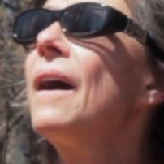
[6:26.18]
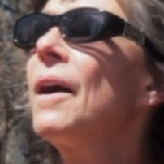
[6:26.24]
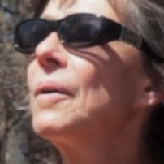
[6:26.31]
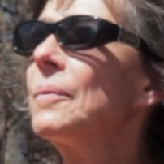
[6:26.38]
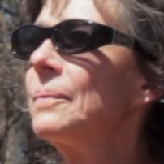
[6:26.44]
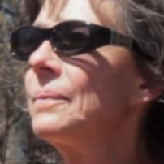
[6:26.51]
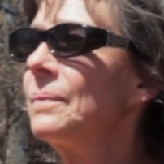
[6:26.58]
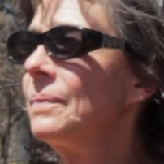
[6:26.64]

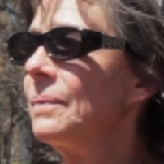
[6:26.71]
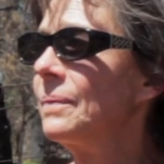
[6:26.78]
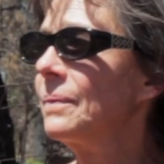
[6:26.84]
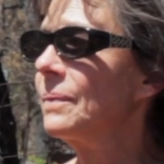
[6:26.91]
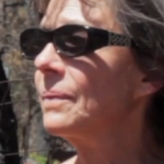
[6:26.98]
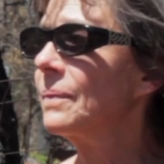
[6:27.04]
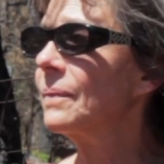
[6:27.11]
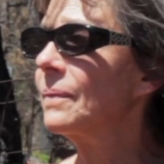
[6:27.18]
an
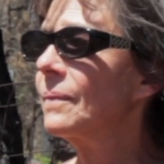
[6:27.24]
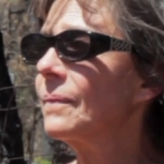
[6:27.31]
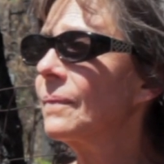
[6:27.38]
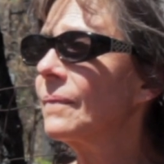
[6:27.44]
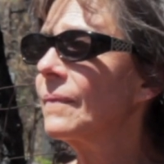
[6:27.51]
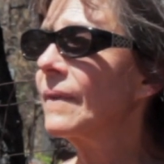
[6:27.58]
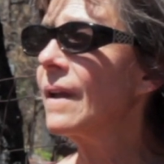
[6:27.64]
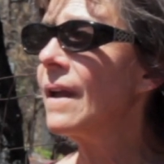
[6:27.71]

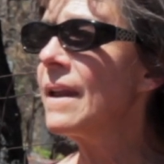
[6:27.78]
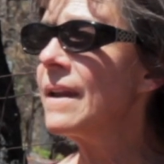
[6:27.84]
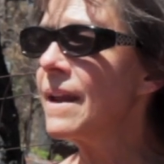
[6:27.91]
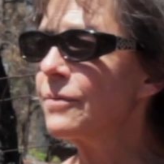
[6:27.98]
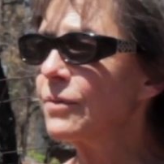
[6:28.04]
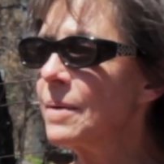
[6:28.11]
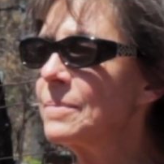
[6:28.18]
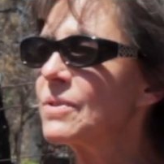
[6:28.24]

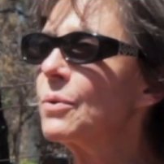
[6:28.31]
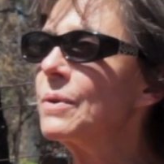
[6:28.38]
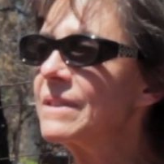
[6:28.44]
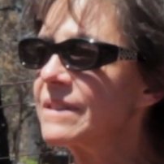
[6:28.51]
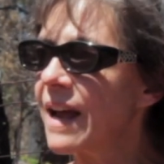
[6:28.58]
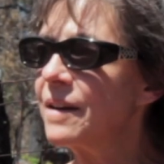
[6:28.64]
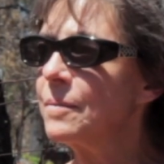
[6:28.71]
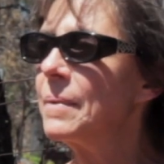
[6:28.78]
A-frame's always
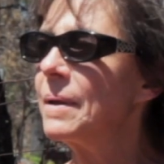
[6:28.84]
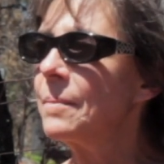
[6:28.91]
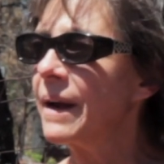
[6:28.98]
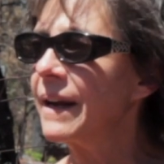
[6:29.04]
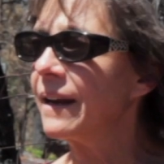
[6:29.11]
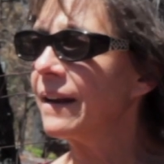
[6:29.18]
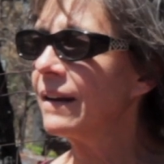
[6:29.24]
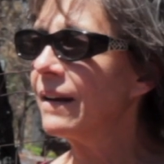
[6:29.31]
kind of been
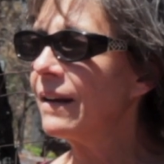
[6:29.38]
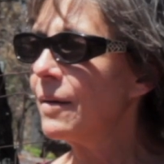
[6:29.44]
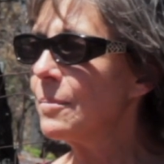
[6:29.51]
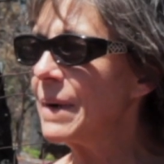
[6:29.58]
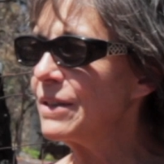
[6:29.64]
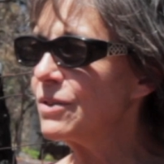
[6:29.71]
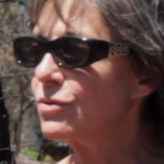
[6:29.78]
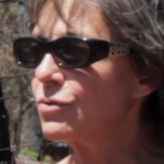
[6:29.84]
my
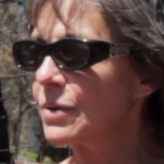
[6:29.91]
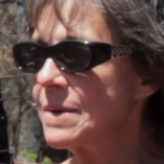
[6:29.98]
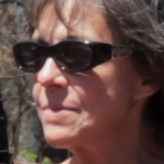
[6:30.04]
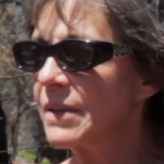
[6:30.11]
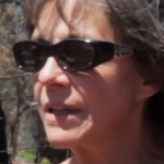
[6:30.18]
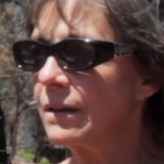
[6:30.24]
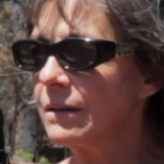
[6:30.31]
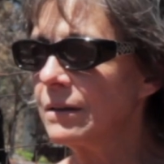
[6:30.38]
dream
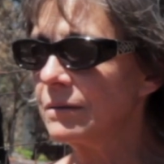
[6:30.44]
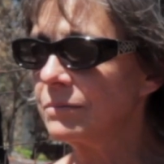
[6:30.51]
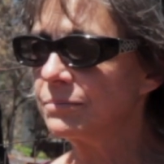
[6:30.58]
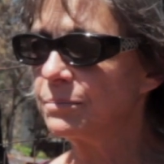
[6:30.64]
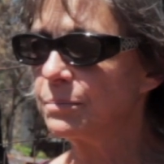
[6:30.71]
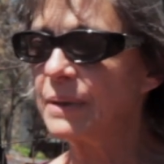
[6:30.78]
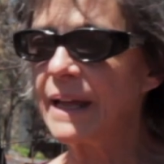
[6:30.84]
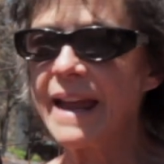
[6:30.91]
little
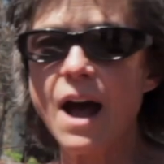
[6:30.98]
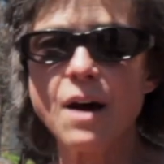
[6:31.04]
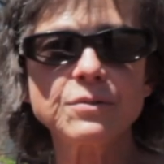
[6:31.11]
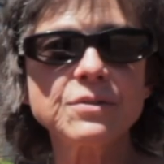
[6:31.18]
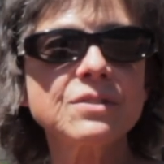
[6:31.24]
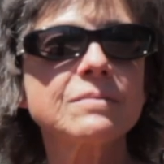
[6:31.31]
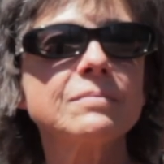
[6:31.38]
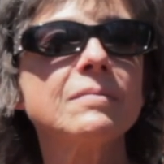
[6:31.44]

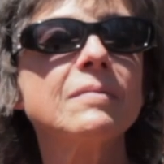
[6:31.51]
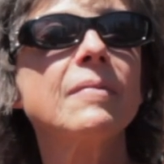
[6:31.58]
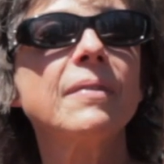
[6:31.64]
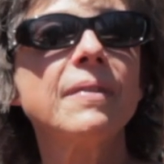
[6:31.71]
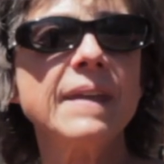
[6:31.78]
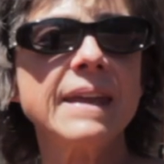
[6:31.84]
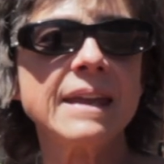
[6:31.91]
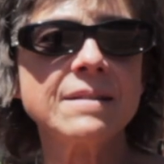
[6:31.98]
playhouse
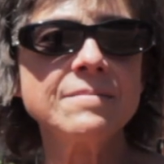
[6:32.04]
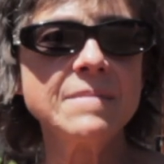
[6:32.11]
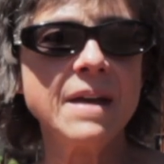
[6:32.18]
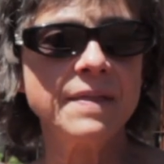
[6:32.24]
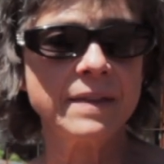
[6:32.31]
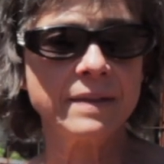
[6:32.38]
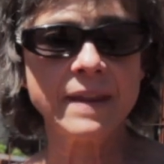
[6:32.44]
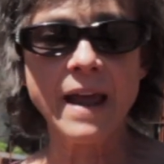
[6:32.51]
thing.
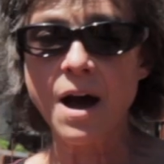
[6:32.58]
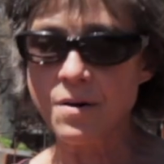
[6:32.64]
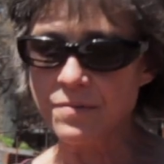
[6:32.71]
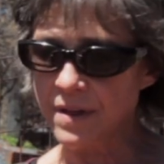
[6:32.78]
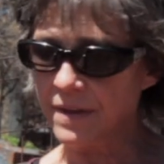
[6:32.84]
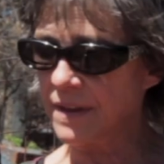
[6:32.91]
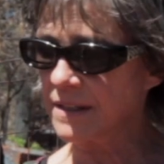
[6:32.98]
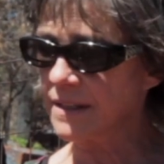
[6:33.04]
And now
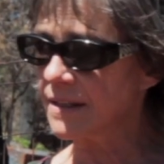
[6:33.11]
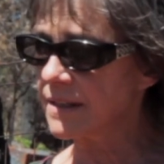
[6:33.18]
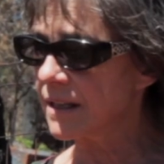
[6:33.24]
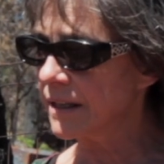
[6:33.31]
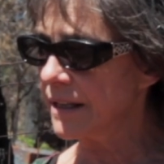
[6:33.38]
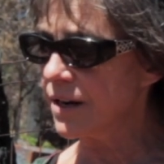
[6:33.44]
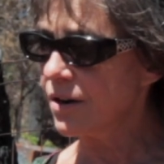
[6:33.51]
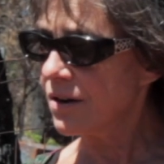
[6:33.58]
that this is
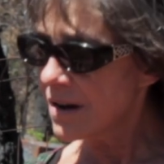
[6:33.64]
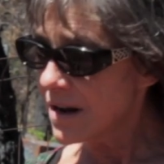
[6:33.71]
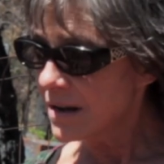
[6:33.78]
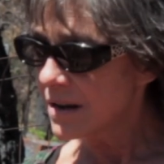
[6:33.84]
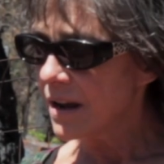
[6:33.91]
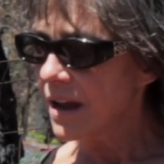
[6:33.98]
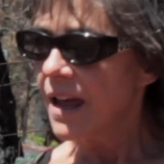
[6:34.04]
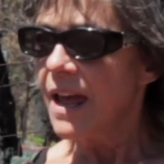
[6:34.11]
cleared
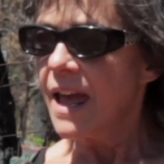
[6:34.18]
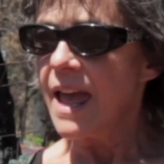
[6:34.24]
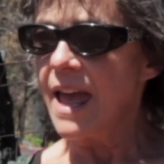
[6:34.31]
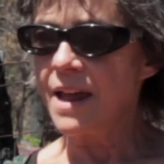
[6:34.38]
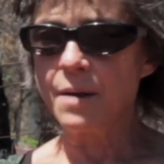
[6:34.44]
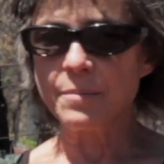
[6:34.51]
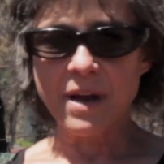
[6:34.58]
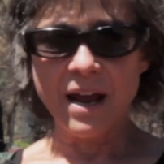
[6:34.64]

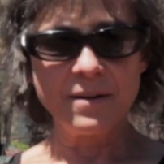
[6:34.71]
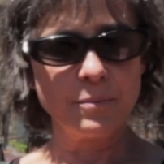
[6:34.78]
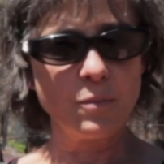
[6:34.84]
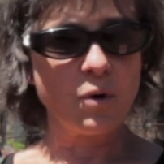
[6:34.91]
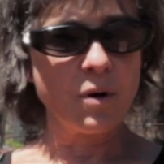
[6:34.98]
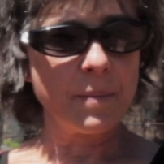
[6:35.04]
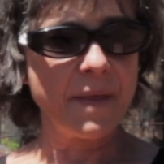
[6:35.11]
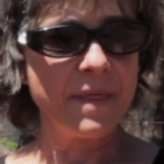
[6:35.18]
and I'm kind of
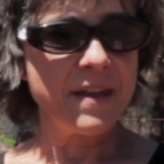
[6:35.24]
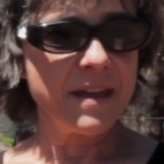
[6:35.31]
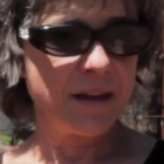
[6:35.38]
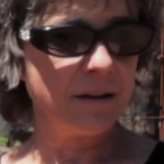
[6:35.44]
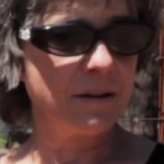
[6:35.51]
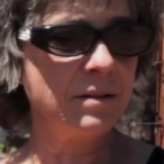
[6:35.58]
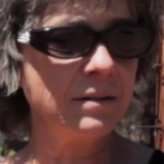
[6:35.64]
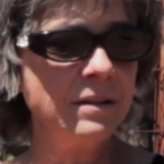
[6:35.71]
more up on the
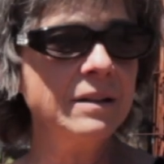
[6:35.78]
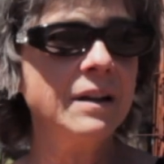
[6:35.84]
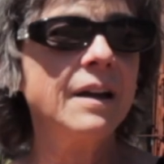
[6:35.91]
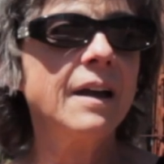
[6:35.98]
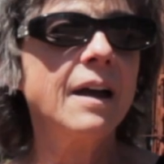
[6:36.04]
hill,